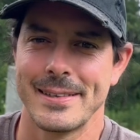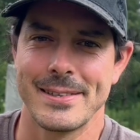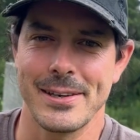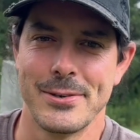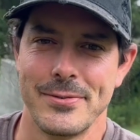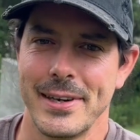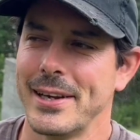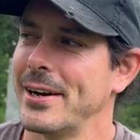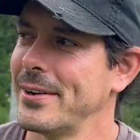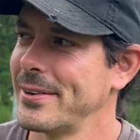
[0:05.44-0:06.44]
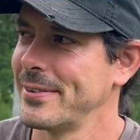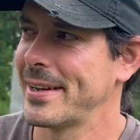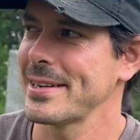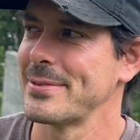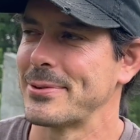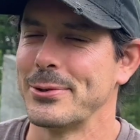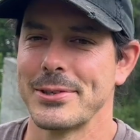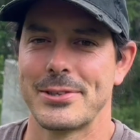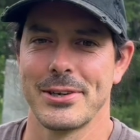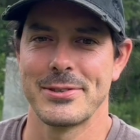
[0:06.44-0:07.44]
Chako video. We've got some cool
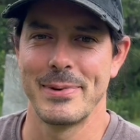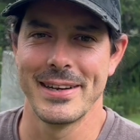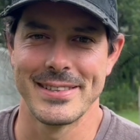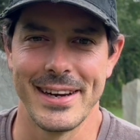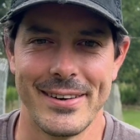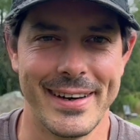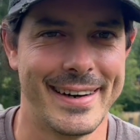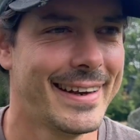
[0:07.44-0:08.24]
church bells going.